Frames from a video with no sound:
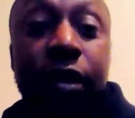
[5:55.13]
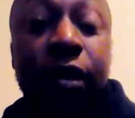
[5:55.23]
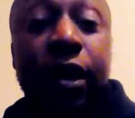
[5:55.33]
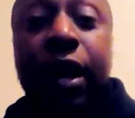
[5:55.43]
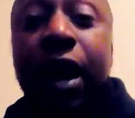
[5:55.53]

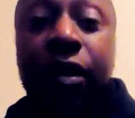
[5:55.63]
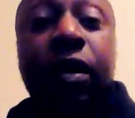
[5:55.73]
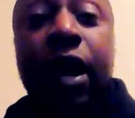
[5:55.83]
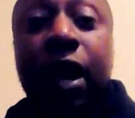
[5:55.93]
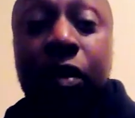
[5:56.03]
Get out
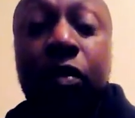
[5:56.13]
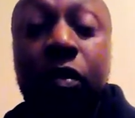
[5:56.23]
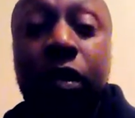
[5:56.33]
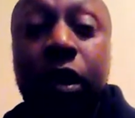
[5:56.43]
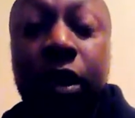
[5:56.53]
now.
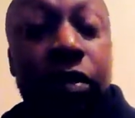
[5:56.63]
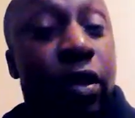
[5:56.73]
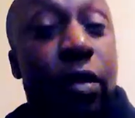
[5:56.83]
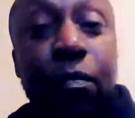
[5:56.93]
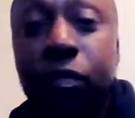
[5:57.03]
And
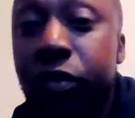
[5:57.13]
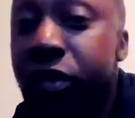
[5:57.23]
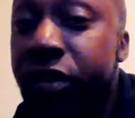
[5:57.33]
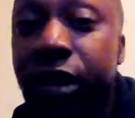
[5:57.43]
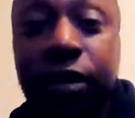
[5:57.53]
you
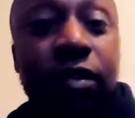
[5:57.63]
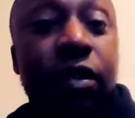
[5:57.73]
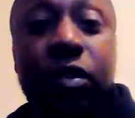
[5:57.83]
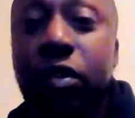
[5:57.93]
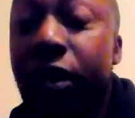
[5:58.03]

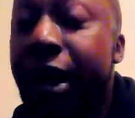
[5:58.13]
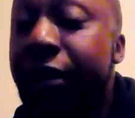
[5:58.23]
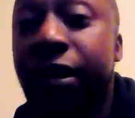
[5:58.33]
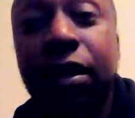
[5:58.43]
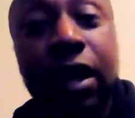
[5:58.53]
stick to your
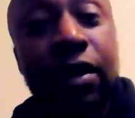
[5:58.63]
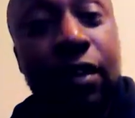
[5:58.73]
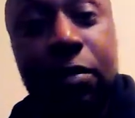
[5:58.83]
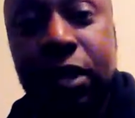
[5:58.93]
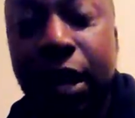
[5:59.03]
guns. And at the
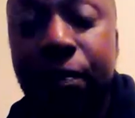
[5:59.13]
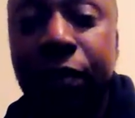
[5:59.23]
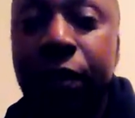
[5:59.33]
same time,